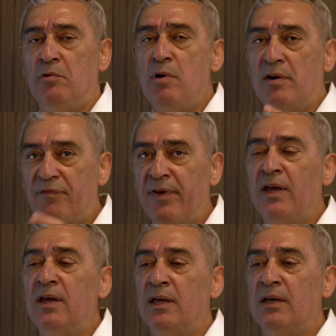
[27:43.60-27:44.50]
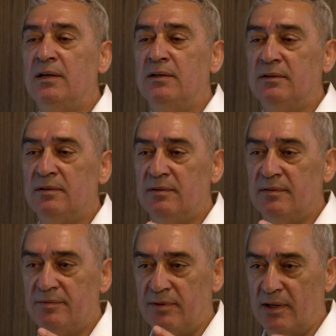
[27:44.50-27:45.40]
we were thinking,
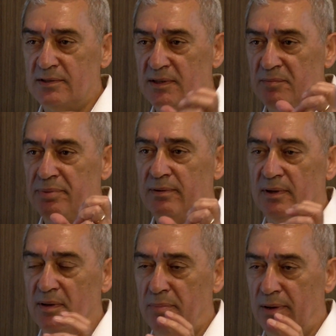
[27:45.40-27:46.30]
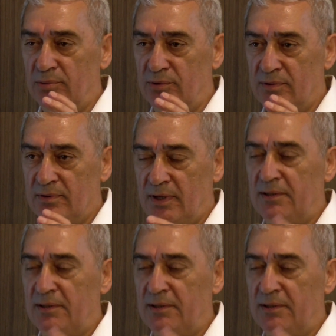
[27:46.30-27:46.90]
for example, about,